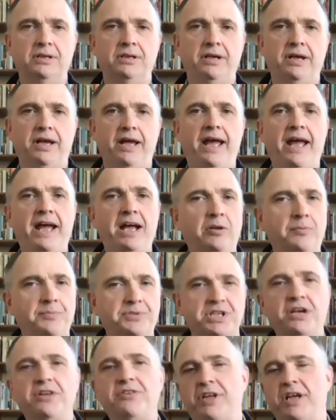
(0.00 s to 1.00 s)
It helps,
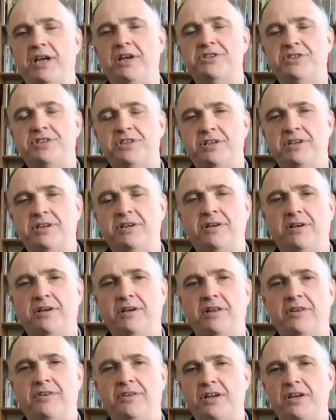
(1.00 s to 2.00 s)
I think, to
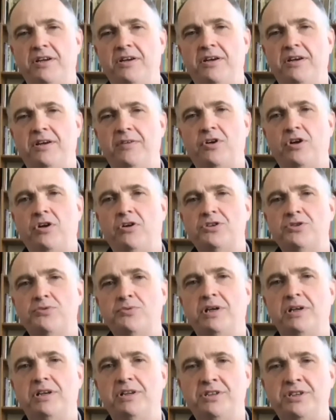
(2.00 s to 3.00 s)
think of God's
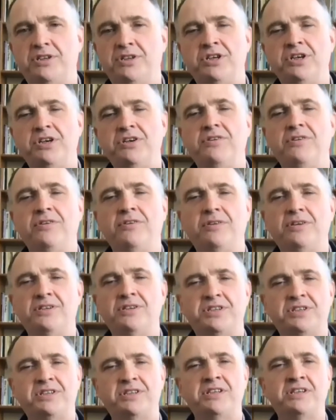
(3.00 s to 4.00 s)
will into two
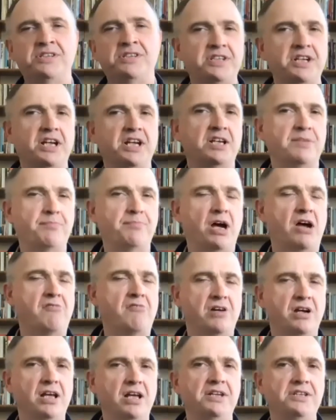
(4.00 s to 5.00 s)
distinct but
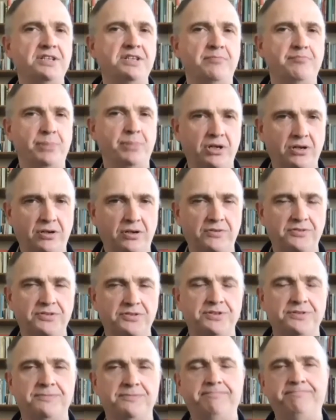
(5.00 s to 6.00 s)
related
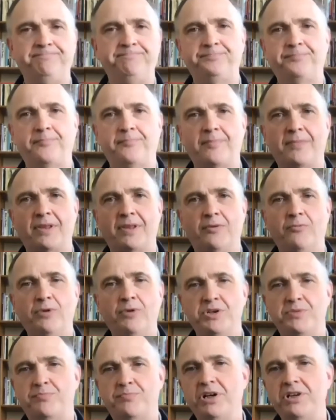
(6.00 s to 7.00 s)
parts.
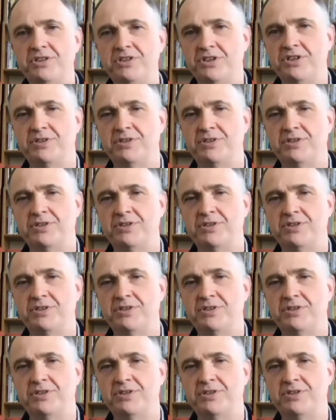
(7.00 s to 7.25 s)
Which brings us